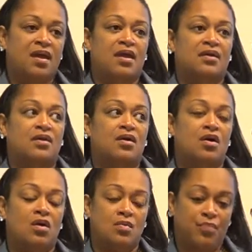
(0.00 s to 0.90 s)
And
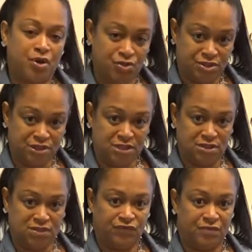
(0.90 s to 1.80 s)

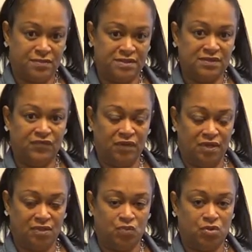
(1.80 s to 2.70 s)
proceeds from this
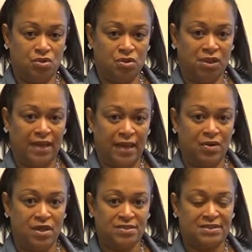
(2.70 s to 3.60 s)
event will allow
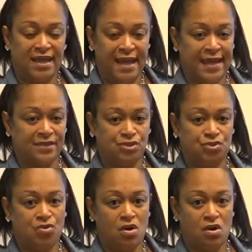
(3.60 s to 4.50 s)
us to add
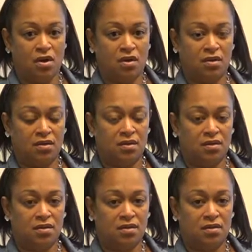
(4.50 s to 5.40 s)
to our
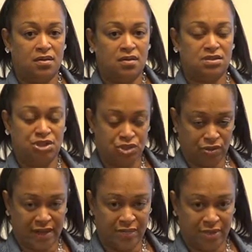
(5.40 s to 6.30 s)

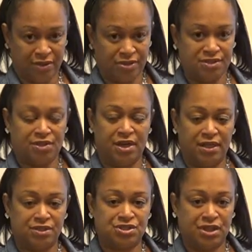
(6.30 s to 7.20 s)
teacher libraries in our
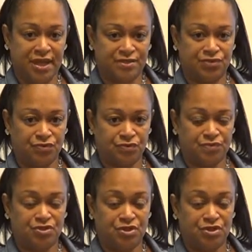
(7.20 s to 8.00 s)
English classrooms.